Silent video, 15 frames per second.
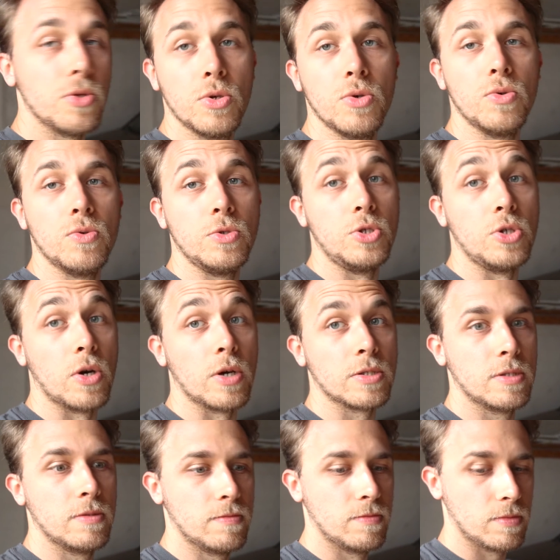new
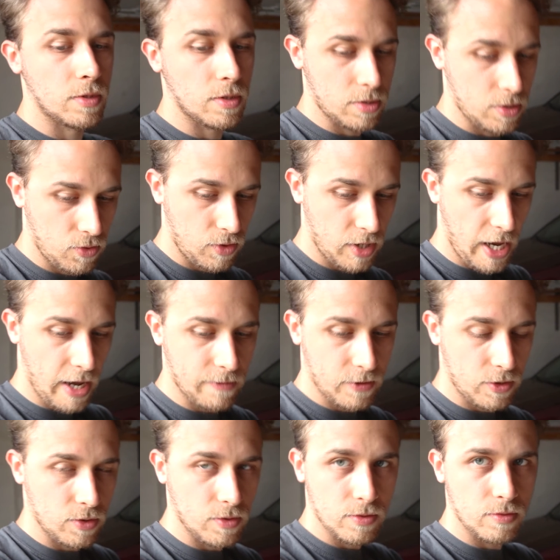jaws. So we have
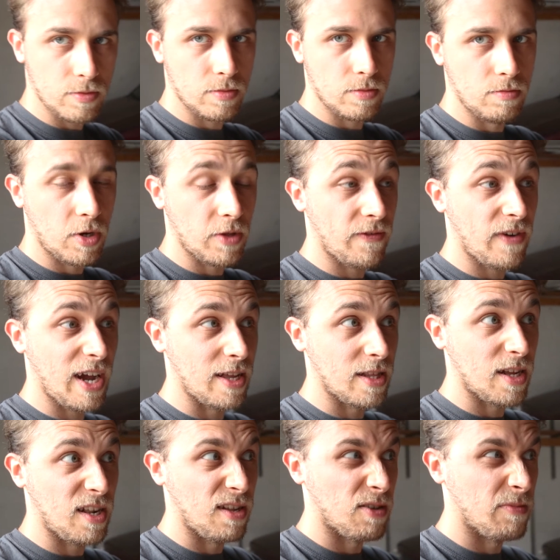to modify
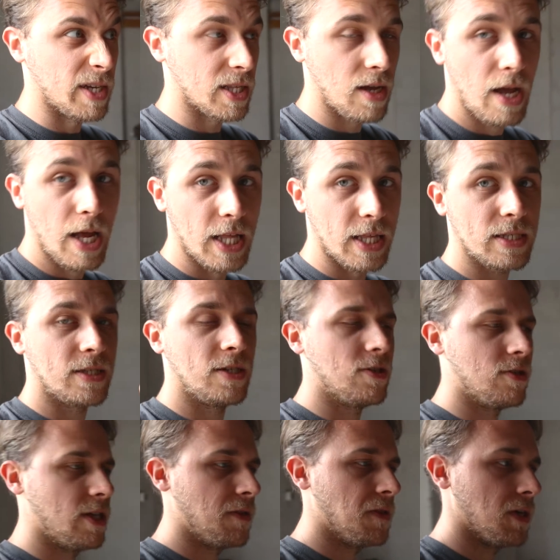it a little bit. And that's the
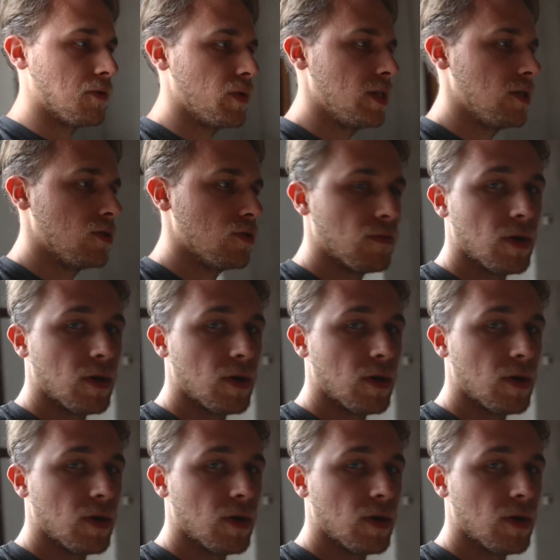only thing we need to